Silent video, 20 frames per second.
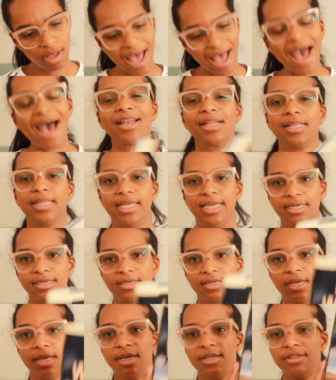
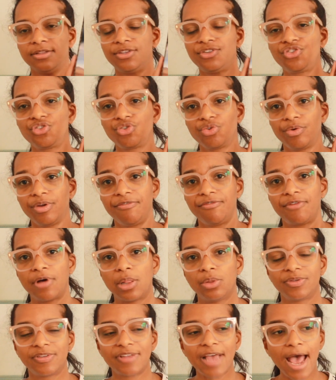Adelaide. This story
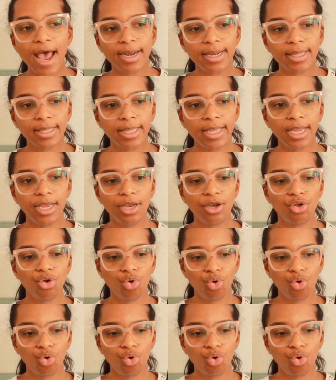follows Adelaide,